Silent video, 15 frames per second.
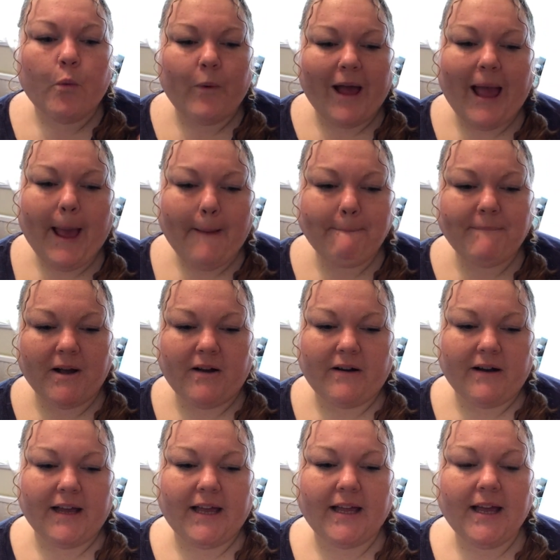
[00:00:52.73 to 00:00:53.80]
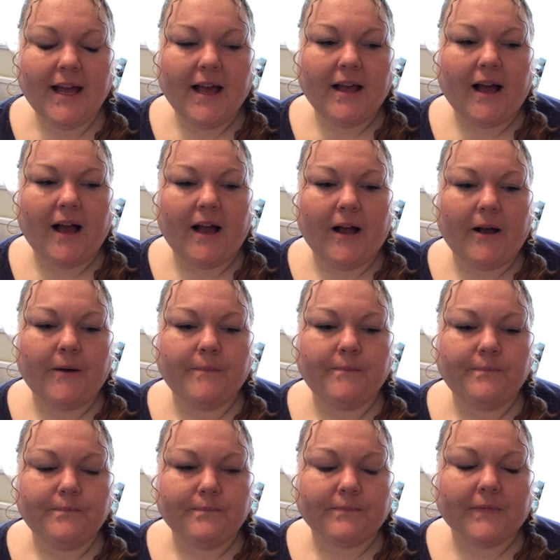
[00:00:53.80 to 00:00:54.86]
whereby I'll